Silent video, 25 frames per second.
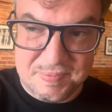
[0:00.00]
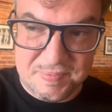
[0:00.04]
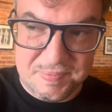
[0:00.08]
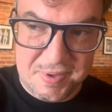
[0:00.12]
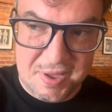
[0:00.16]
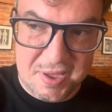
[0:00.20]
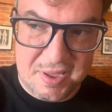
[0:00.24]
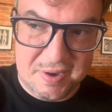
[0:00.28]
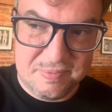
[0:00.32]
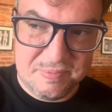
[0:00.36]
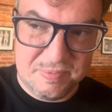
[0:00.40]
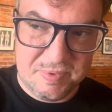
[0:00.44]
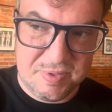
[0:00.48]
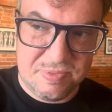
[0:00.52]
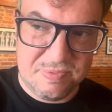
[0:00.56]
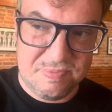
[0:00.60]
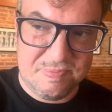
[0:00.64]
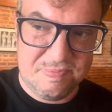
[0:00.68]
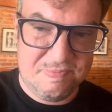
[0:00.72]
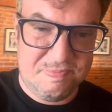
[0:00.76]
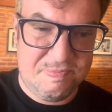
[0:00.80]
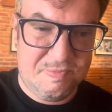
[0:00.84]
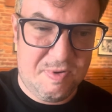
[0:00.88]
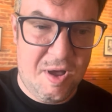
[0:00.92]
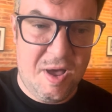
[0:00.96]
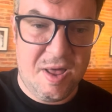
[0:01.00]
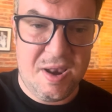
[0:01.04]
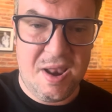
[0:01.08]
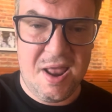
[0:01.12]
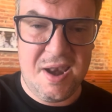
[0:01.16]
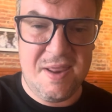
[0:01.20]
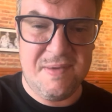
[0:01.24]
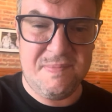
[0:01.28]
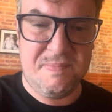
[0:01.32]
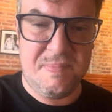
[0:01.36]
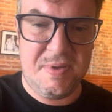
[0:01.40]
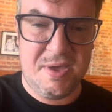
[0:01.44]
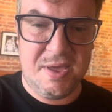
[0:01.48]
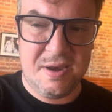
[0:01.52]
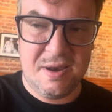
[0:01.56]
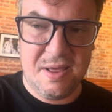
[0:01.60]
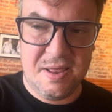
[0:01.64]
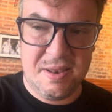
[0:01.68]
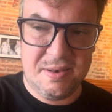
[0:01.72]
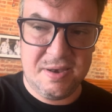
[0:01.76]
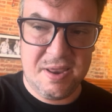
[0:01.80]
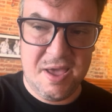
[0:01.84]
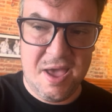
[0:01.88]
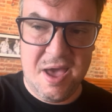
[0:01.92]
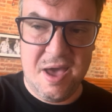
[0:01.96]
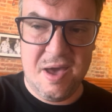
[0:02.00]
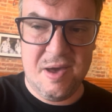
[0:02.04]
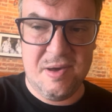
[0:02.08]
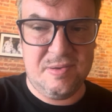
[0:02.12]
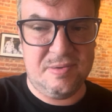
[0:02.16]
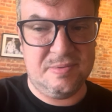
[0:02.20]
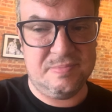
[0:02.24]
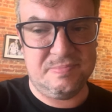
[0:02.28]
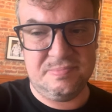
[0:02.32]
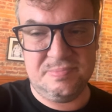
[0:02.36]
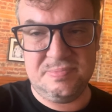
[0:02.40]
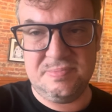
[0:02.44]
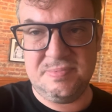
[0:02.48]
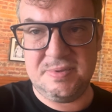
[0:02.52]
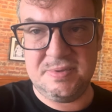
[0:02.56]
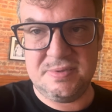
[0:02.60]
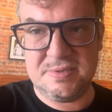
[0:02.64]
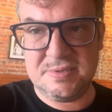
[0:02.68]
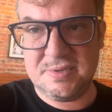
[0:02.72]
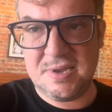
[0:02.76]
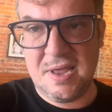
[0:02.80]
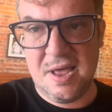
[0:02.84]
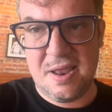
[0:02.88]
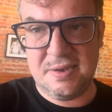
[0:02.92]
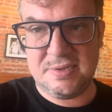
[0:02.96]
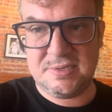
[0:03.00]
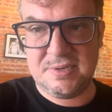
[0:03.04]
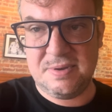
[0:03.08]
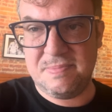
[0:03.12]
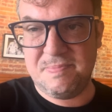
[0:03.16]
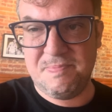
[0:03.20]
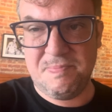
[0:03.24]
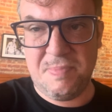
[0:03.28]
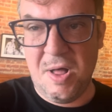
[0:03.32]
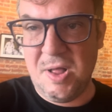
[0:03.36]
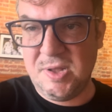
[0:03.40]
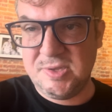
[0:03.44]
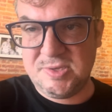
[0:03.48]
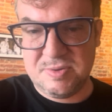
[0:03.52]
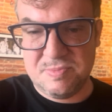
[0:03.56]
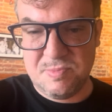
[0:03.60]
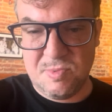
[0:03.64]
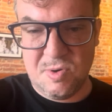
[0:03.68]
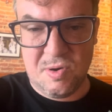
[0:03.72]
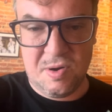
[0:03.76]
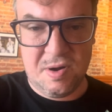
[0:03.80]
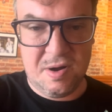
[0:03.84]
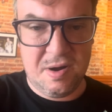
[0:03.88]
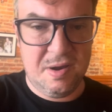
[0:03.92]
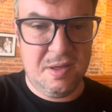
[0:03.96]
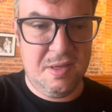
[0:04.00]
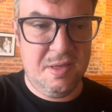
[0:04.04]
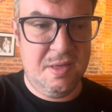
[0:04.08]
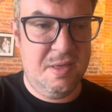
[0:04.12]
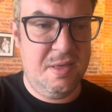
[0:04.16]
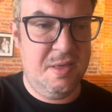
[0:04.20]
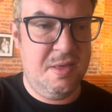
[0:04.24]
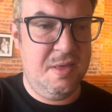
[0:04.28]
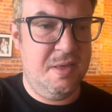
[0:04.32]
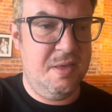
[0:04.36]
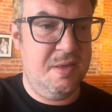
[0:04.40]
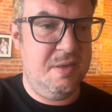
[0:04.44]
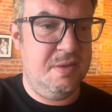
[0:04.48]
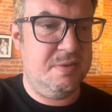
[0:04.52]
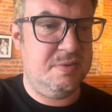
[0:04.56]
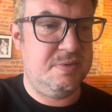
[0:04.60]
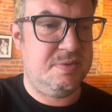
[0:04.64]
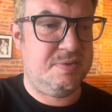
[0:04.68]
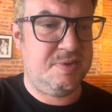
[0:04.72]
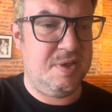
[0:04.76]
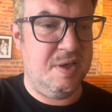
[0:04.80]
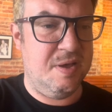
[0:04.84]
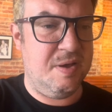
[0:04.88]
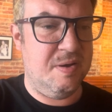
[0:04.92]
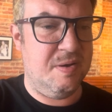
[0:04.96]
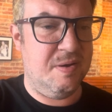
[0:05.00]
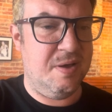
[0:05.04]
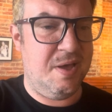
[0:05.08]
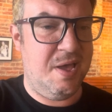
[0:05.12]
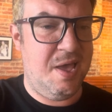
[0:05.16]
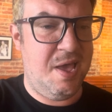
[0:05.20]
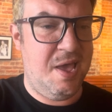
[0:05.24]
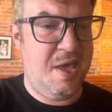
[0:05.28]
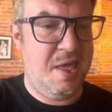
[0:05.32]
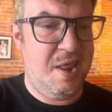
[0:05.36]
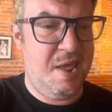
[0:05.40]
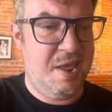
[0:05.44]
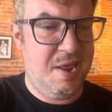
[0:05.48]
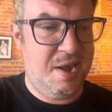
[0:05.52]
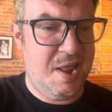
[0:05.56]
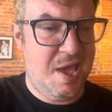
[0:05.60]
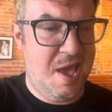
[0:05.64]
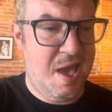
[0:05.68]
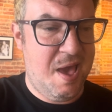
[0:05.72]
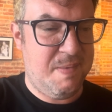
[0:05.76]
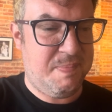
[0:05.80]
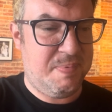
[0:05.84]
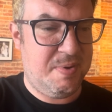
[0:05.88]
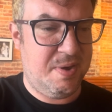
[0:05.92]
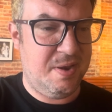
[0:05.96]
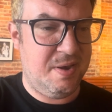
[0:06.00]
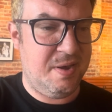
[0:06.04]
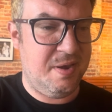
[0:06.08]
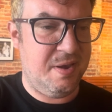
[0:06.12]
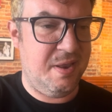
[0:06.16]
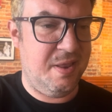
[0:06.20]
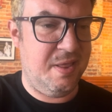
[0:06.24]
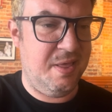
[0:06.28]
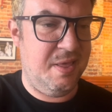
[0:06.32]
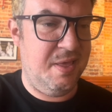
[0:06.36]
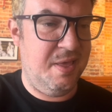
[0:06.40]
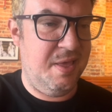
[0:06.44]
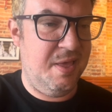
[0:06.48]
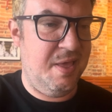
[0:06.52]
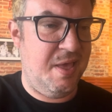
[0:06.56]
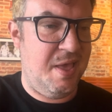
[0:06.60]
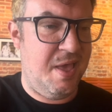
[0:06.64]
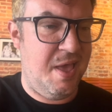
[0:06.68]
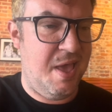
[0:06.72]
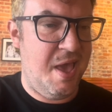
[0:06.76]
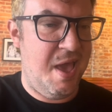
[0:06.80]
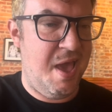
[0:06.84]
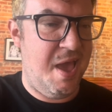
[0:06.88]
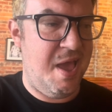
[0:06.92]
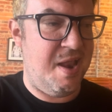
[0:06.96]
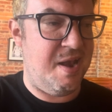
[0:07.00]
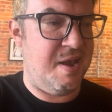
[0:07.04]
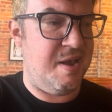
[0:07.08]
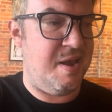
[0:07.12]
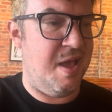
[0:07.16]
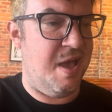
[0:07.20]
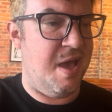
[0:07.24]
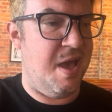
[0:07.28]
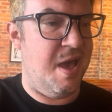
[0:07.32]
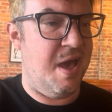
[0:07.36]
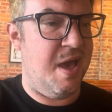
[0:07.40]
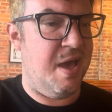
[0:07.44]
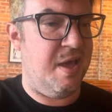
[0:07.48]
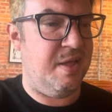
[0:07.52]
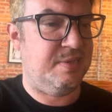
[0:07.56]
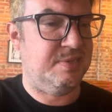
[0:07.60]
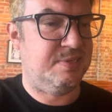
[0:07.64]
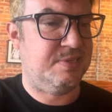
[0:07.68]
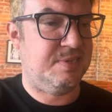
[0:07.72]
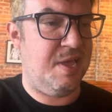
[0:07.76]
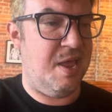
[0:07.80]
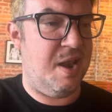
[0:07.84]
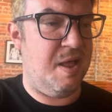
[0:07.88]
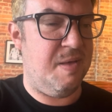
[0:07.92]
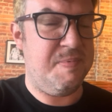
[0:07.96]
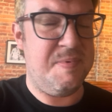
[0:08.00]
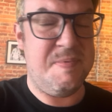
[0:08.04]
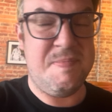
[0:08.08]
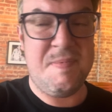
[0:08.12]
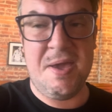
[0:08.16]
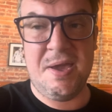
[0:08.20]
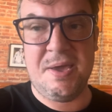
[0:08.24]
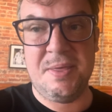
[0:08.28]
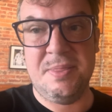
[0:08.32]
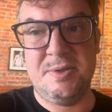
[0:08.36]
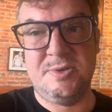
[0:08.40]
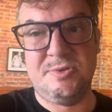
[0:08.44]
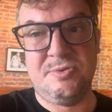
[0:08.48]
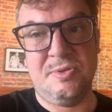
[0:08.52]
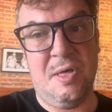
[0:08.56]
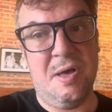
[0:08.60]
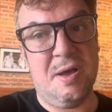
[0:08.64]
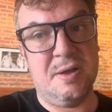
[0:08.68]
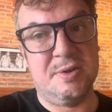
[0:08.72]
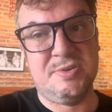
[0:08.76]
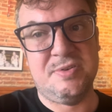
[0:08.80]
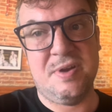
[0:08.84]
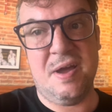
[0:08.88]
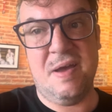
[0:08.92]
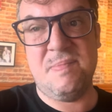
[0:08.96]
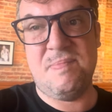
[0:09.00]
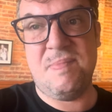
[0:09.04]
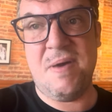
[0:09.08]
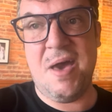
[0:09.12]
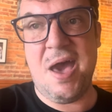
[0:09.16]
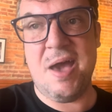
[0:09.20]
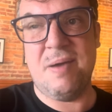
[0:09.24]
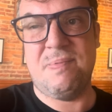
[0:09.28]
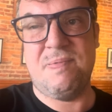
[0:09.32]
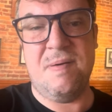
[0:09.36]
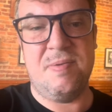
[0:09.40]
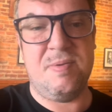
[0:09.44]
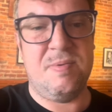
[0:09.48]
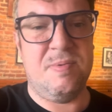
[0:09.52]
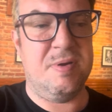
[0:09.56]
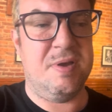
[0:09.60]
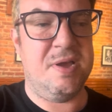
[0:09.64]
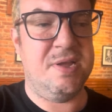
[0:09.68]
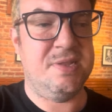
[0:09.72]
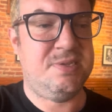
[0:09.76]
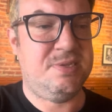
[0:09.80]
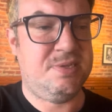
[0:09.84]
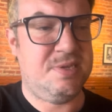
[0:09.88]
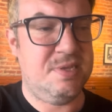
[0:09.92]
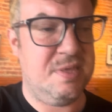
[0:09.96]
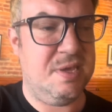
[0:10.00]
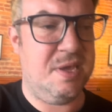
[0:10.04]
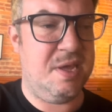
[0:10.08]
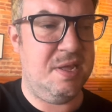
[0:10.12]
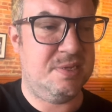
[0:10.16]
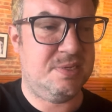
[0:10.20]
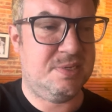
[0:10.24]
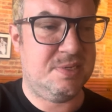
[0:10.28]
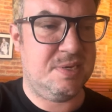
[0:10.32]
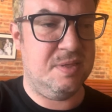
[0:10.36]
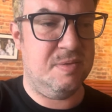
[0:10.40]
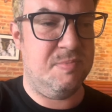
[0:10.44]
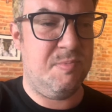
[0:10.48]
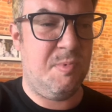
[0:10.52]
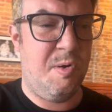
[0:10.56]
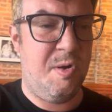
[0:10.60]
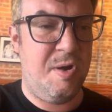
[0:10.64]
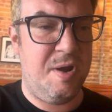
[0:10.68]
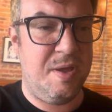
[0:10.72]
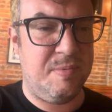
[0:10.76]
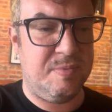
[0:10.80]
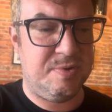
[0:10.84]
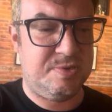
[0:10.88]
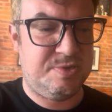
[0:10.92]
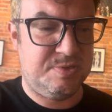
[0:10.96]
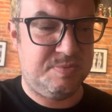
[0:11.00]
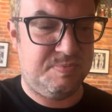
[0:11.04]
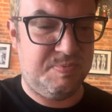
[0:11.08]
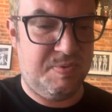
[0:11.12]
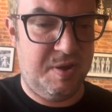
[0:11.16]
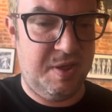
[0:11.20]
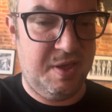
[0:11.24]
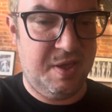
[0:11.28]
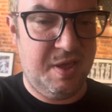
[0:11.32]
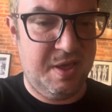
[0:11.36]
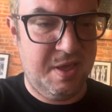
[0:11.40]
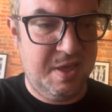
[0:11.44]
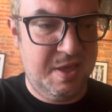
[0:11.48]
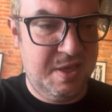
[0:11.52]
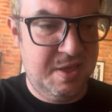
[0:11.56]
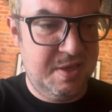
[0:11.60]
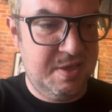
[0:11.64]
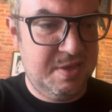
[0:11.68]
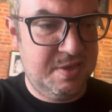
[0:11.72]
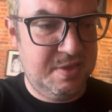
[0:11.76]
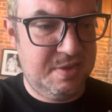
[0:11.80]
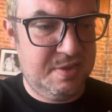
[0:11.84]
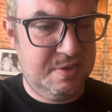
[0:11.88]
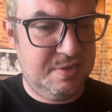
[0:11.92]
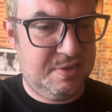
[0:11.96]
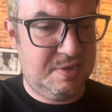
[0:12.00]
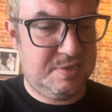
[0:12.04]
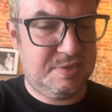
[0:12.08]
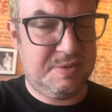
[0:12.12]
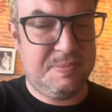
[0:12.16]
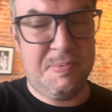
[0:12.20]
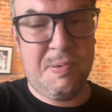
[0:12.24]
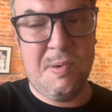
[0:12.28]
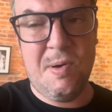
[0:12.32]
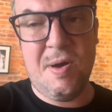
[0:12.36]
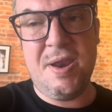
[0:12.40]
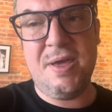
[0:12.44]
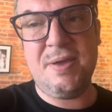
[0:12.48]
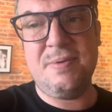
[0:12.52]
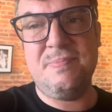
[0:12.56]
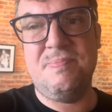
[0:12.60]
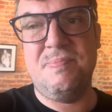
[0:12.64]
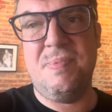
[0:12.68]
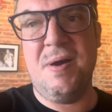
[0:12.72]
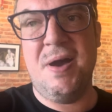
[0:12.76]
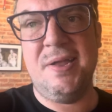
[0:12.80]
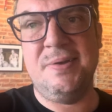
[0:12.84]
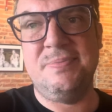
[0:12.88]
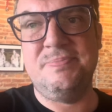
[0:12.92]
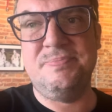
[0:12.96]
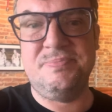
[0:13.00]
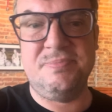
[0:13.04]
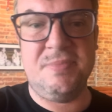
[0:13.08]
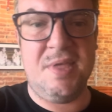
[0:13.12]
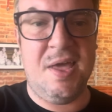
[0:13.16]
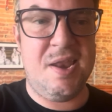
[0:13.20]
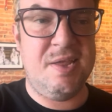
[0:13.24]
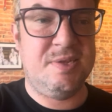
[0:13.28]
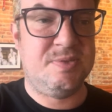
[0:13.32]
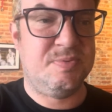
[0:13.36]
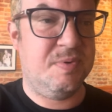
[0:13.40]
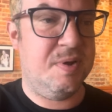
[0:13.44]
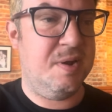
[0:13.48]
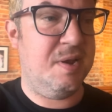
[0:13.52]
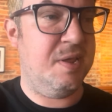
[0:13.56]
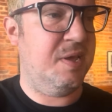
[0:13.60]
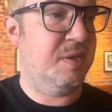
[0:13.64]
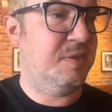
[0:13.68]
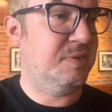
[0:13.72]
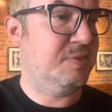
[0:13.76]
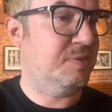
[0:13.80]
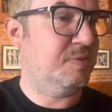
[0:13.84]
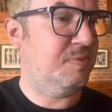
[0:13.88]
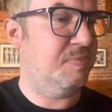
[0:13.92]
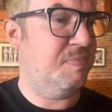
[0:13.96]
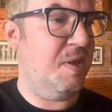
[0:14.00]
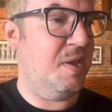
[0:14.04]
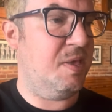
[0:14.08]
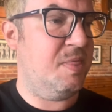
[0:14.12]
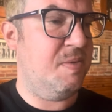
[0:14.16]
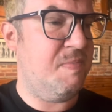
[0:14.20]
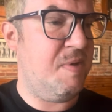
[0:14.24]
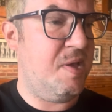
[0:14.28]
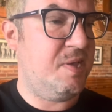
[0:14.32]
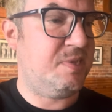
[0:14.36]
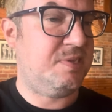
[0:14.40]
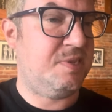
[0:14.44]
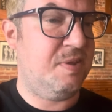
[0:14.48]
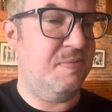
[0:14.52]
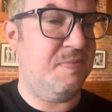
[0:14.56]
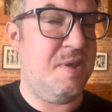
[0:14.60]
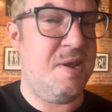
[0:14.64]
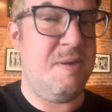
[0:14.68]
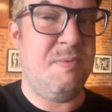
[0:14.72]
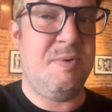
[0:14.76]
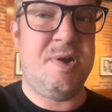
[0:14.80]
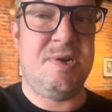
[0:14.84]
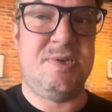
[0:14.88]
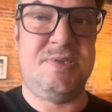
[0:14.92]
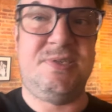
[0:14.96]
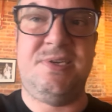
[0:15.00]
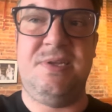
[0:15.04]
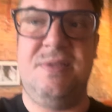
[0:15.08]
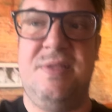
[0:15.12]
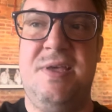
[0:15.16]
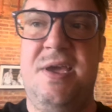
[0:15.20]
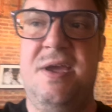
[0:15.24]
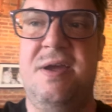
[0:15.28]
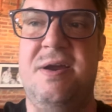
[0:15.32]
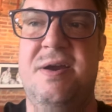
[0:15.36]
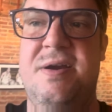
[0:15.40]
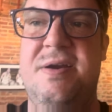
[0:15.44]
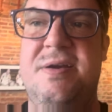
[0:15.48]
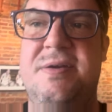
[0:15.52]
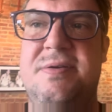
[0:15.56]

But with Raw not even being in town, not in Baltimore, so it ain't happening. And instead, I'll be making the long drive back. Probably won't get to see the kids till the morning, which is pretty disappointing. But that is what it is. Making the best of it. And we are still here